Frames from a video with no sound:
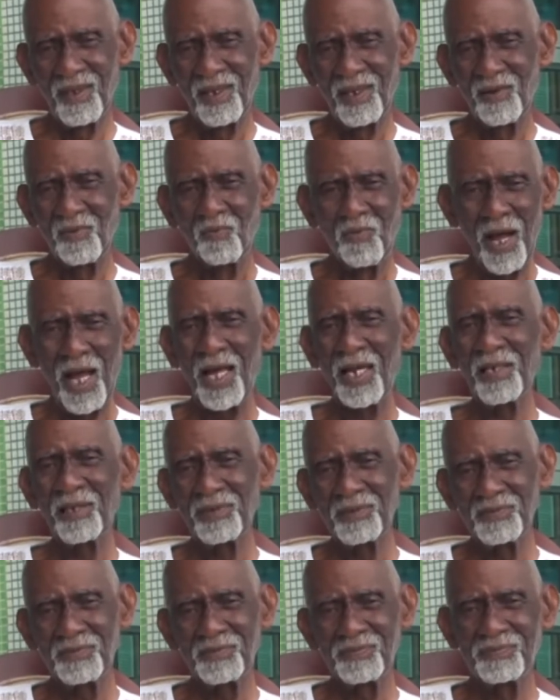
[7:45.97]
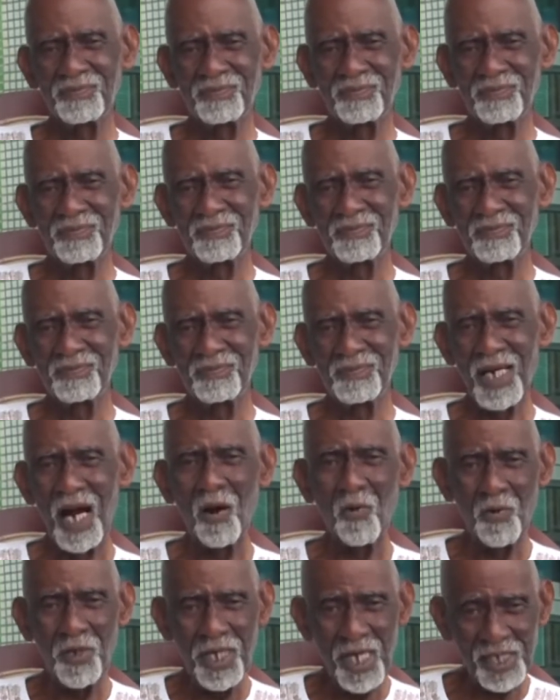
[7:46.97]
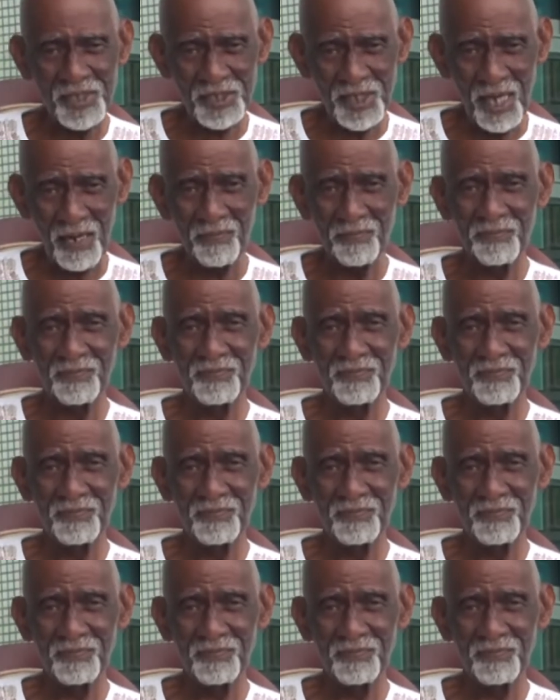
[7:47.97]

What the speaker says: Well, are we exempt?